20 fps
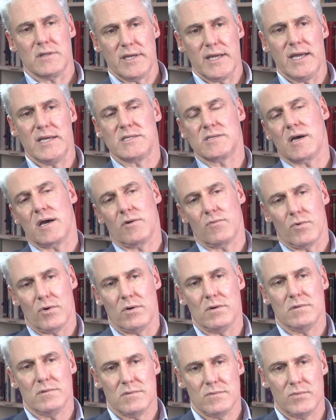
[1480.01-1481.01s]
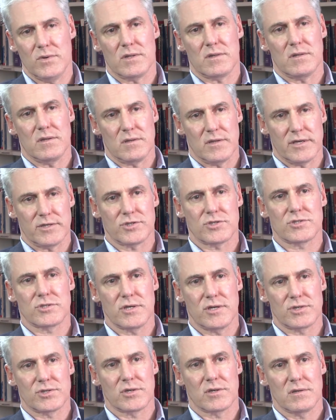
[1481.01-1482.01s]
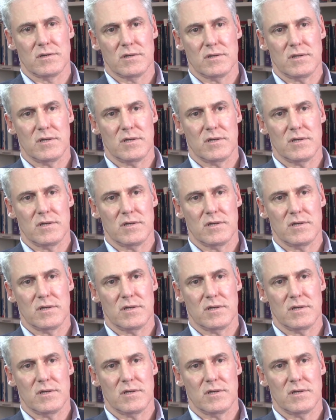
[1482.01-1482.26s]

liaison role with the legislature,